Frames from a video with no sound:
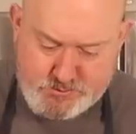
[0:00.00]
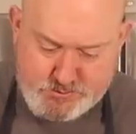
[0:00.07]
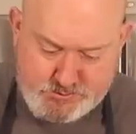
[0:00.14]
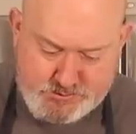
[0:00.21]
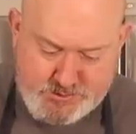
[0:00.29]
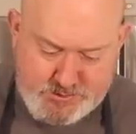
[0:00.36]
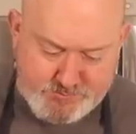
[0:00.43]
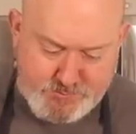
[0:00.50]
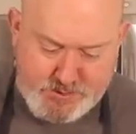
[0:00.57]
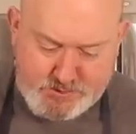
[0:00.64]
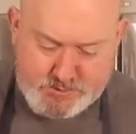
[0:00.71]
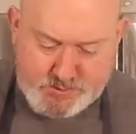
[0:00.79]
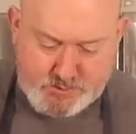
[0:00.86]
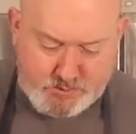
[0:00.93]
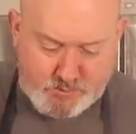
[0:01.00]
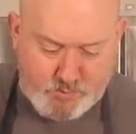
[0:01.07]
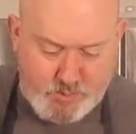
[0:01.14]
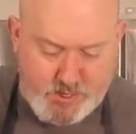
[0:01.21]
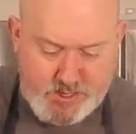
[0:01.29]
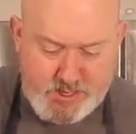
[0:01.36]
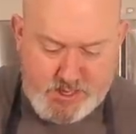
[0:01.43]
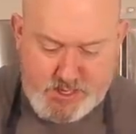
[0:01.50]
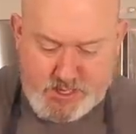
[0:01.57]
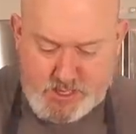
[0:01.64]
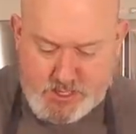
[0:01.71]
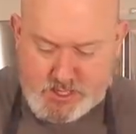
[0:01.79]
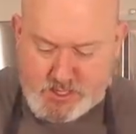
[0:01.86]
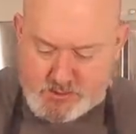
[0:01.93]
Just get it melted all the
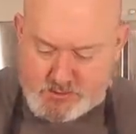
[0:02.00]
way.